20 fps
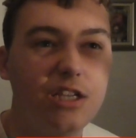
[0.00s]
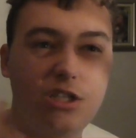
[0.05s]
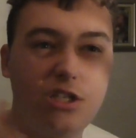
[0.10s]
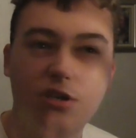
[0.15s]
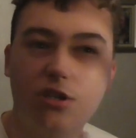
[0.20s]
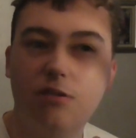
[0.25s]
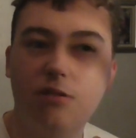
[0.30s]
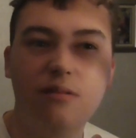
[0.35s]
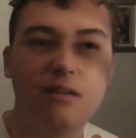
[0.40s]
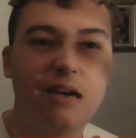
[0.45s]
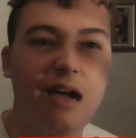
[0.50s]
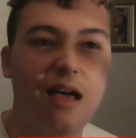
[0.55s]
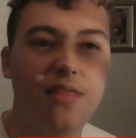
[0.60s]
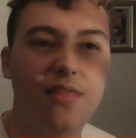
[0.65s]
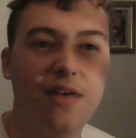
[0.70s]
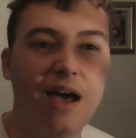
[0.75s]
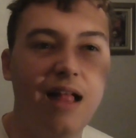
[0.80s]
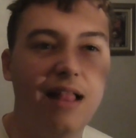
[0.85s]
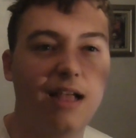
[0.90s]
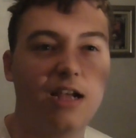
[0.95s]
Do something like
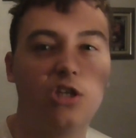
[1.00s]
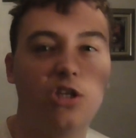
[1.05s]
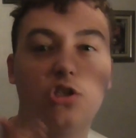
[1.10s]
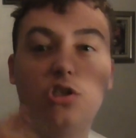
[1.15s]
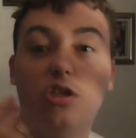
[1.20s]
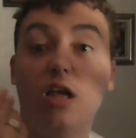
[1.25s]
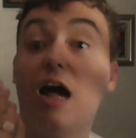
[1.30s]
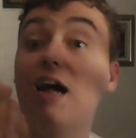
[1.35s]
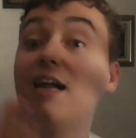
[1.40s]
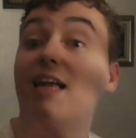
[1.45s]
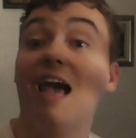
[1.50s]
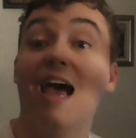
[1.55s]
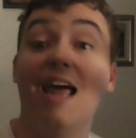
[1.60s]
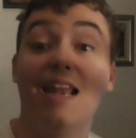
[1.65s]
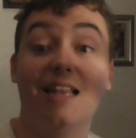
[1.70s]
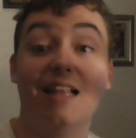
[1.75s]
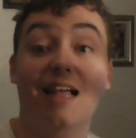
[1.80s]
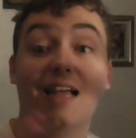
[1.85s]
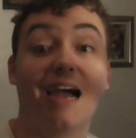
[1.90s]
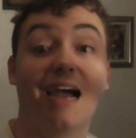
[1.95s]
that, like a,
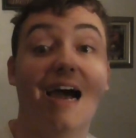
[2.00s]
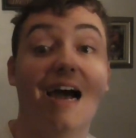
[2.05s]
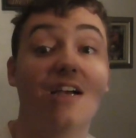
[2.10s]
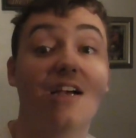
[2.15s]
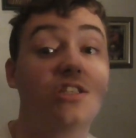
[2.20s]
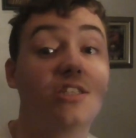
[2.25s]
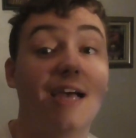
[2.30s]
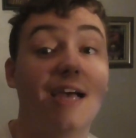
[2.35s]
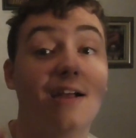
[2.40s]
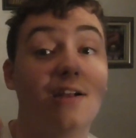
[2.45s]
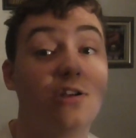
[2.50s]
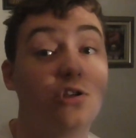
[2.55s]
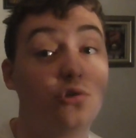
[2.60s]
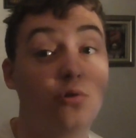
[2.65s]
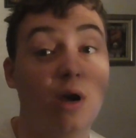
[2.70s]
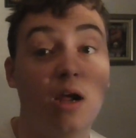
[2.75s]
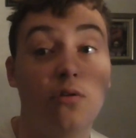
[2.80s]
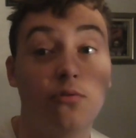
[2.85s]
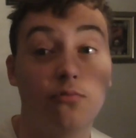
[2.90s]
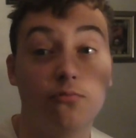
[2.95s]
again, like a hashtag
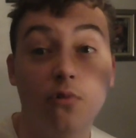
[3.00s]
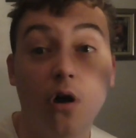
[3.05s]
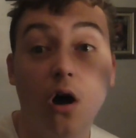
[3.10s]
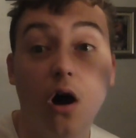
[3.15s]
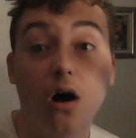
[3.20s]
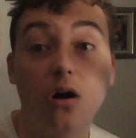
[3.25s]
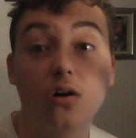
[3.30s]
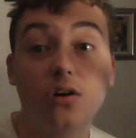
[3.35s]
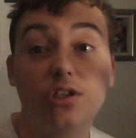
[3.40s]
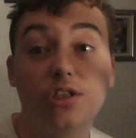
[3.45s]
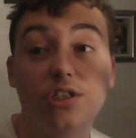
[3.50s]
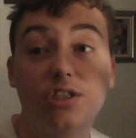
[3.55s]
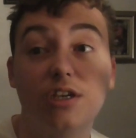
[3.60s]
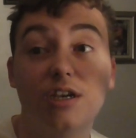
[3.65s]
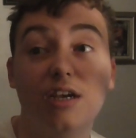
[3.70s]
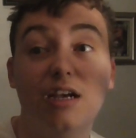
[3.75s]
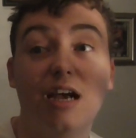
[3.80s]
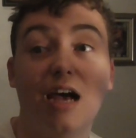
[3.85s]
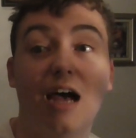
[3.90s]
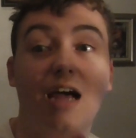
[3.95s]
Drayton Rocks,
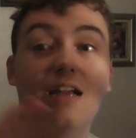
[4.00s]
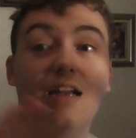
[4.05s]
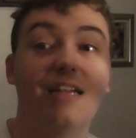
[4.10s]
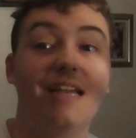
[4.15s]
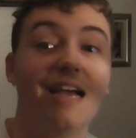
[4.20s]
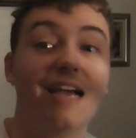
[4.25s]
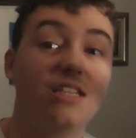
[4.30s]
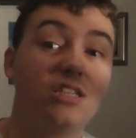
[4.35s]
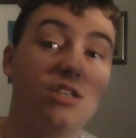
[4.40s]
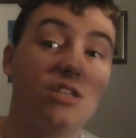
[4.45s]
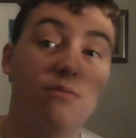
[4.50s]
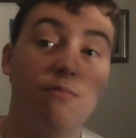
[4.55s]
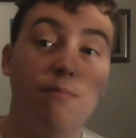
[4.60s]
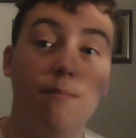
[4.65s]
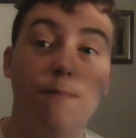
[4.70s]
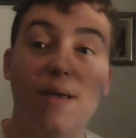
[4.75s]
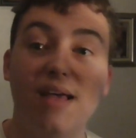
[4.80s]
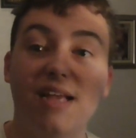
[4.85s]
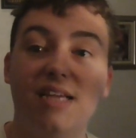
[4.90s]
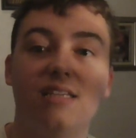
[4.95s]
and get
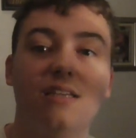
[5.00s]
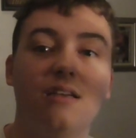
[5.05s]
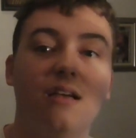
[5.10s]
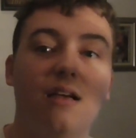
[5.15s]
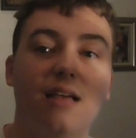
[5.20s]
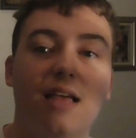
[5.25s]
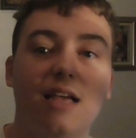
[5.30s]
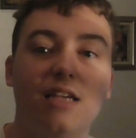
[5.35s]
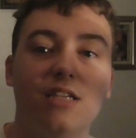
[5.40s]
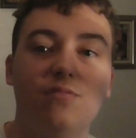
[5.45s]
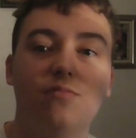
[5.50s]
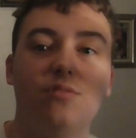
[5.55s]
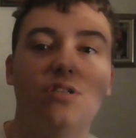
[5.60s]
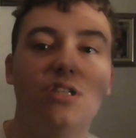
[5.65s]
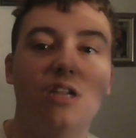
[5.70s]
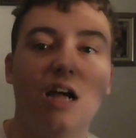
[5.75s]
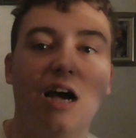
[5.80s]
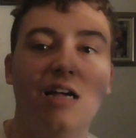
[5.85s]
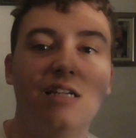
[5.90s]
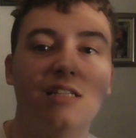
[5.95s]
some big, get some
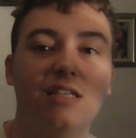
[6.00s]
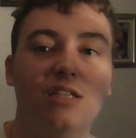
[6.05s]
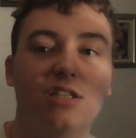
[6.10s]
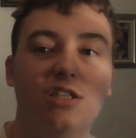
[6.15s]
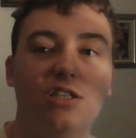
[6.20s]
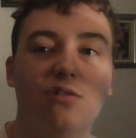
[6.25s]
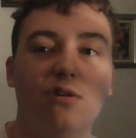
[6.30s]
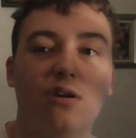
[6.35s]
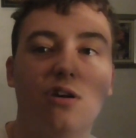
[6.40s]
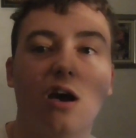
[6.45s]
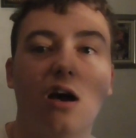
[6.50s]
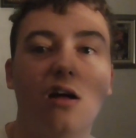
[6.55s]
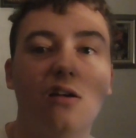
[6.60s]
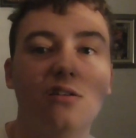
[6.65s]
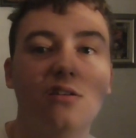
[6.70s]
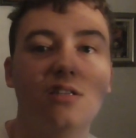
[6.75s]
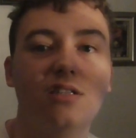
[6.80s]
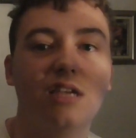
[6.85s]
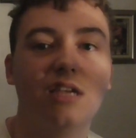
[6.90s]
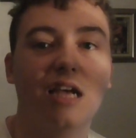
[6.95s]
stars in to do a
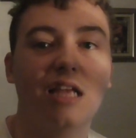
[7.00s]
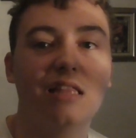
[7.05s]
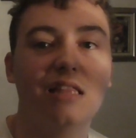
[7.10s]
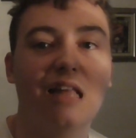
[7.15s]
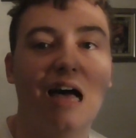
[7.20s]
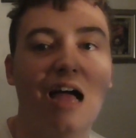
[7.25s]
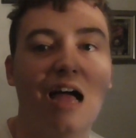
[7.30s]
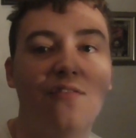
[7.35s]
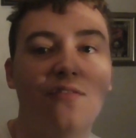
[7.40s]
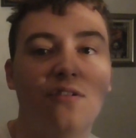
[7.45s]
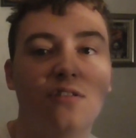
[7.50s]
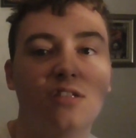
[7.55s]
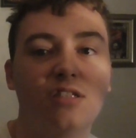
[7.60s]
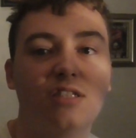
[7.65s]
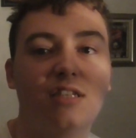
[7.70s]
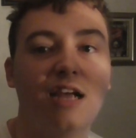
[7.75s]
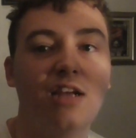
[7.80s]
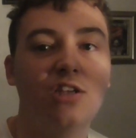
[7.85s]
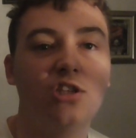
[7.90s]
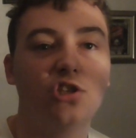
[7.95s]
concert live on
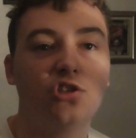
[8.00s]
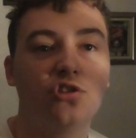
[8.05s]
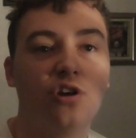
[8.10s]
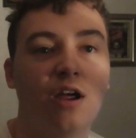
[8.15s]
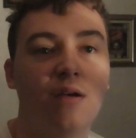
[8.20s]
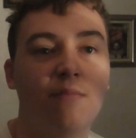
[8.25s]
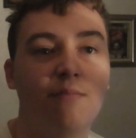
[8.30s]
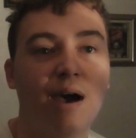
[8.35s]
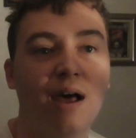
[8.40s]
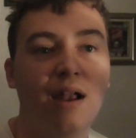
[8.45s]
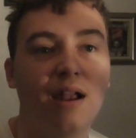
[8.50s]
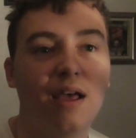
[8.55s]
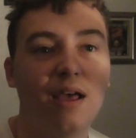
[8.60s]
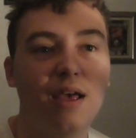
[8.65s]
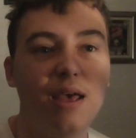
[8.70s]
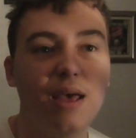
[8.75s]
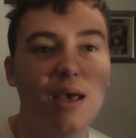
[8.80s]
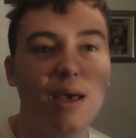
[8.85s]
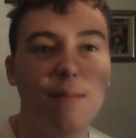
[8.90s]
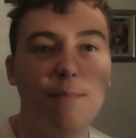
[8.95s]
stage at Drayton Manor.
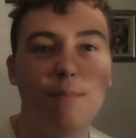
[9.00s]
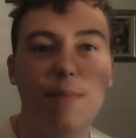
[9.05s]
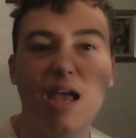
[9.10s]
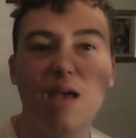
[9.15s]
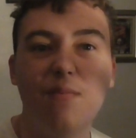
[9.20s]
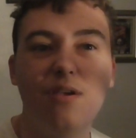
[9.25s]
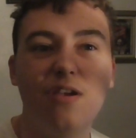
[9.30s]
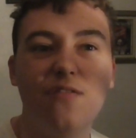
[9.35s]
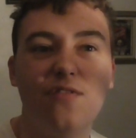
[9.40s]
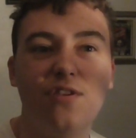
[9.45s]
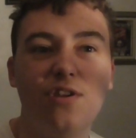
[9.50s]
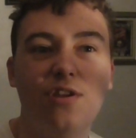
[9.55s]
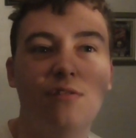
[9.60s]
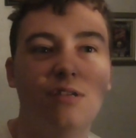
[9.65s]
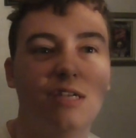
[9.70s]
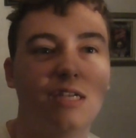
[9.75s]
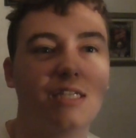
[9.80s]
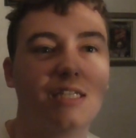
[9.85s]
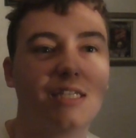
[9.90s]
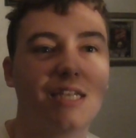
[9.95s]
Maybe even
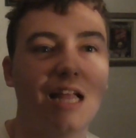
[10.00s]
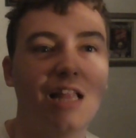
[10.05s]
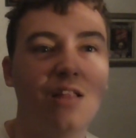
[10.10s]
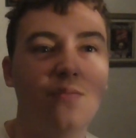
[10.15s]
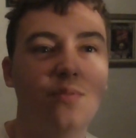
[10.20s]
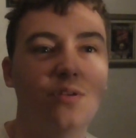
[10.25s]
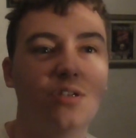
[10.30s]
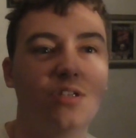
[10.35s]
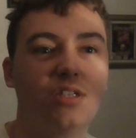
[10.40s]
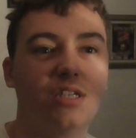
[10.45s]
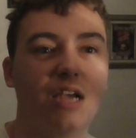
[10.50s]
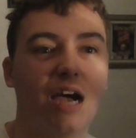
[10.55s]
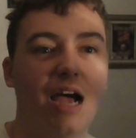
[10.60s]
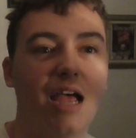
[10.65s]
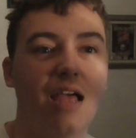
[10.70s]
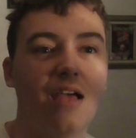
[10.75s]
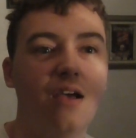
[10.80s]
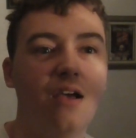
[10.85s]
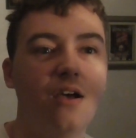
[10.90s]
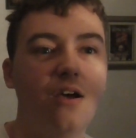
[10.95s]
use Excalibur's
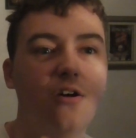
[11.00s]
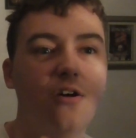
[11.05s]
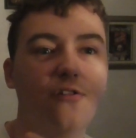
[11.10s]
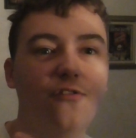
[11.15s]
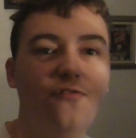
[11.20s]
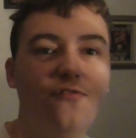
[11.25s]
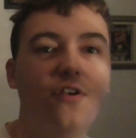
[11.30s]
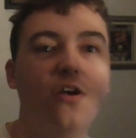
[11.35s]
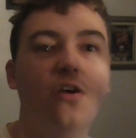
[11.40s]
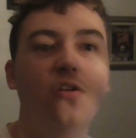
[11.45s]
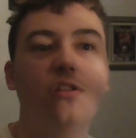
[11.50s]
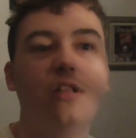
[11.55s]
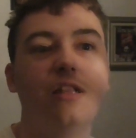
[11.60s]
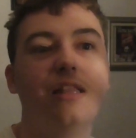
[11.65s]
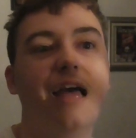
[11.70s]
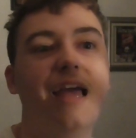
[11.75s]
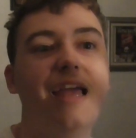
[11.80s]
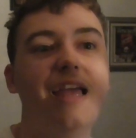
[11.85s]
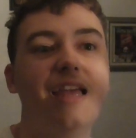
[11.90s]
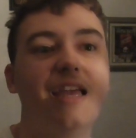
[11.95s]
site, fill the
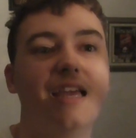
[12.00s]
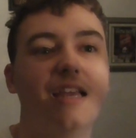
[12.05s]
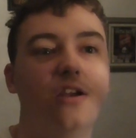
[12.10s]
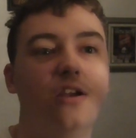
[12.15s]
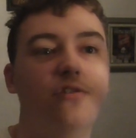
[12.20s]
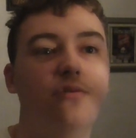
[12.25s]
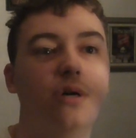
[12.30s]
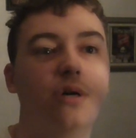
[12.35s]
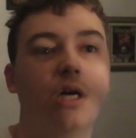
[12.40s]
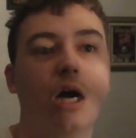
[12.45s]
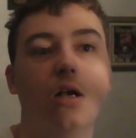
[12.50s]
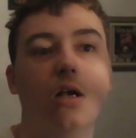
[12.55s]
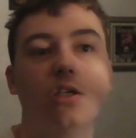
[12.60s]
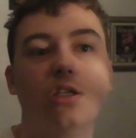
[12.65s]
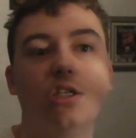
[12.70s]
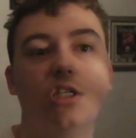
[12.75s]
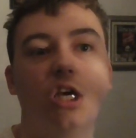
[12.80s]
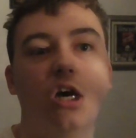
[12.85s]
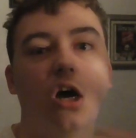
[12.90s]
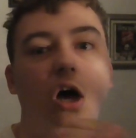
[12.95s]
lake in, and do a
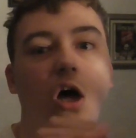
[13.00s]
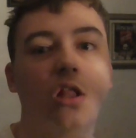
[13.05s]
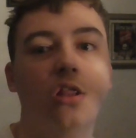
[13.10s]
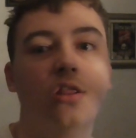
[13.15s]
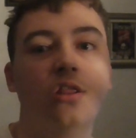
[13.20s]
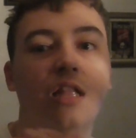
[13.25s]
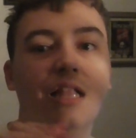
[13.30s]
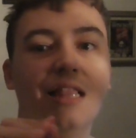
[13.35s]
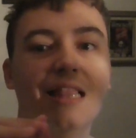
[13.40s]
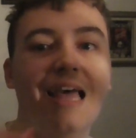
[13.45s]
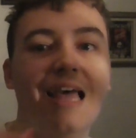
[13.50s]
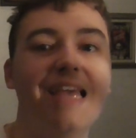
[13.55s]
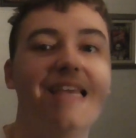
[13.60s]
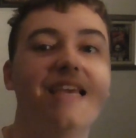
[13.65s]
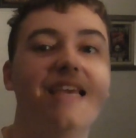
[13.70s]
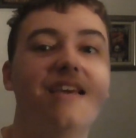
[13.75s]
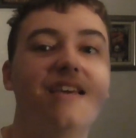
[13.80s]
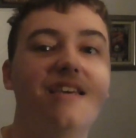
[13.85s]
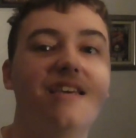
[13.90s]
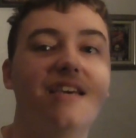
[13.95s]
concert on the
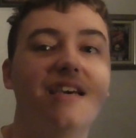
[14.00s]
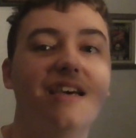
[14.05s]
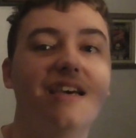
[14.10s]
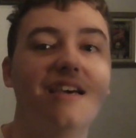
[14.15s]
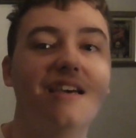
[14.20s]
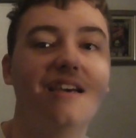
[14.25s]
lake.